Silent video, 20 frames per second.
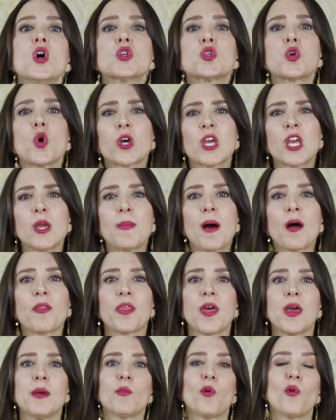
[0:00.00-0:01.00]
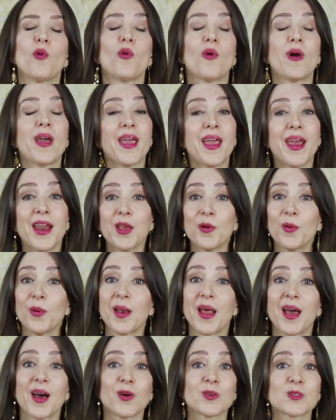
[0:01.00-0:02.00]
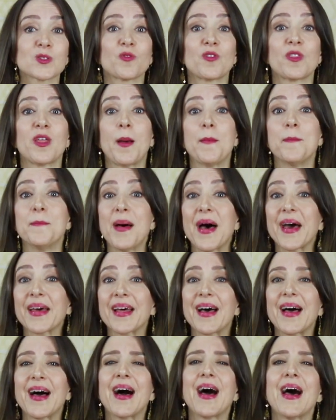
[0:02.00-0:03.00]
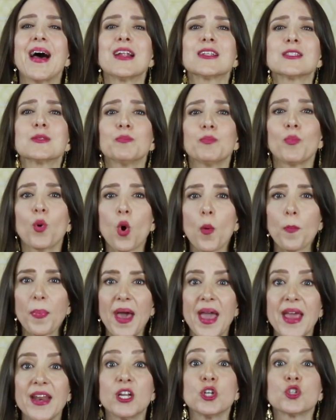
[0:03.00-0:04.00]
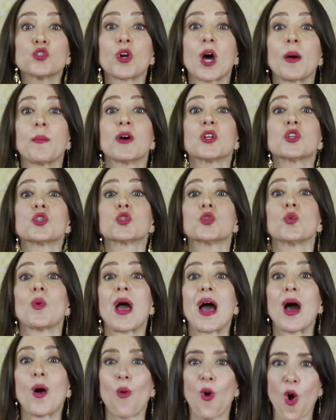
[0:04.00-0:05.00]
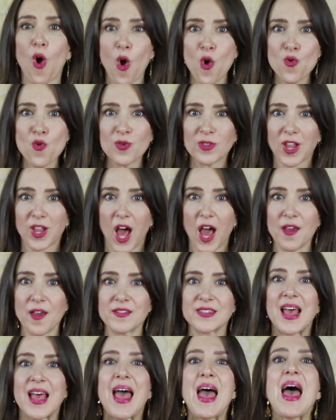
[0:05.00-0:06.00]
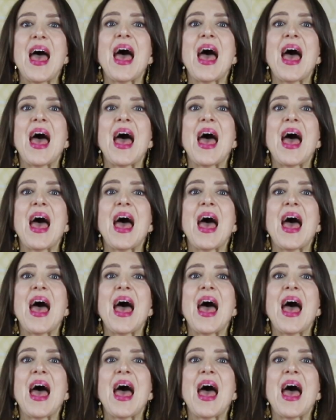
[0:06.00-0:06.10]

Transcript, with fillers: Talking about them or anyone else for that matter adds more pain and drama to our own lives